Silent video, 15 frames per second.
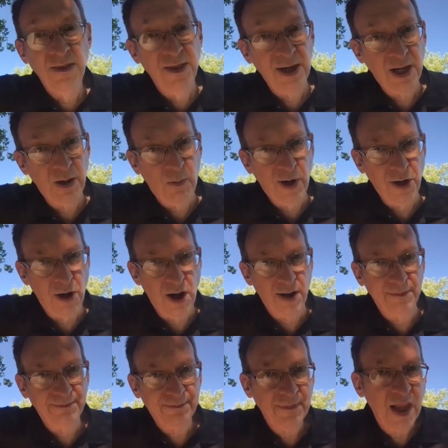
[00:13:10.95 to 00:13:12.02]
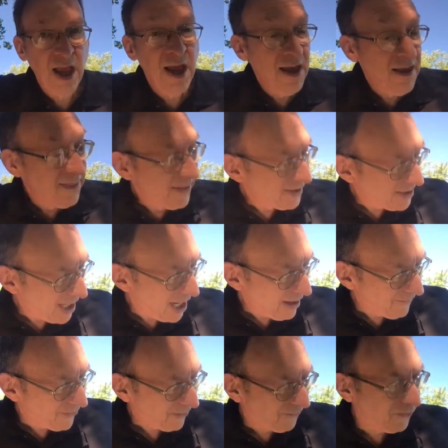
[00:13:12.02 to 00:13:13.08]
Then he went on. The day
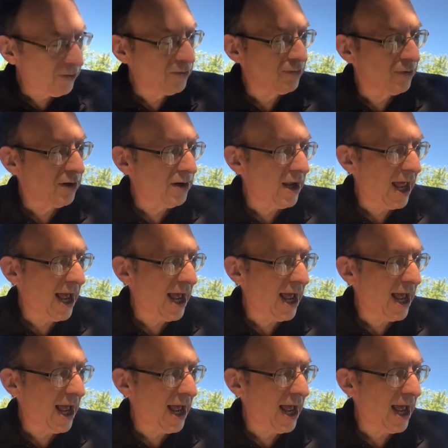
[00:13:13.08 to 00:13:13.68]
of the funeral,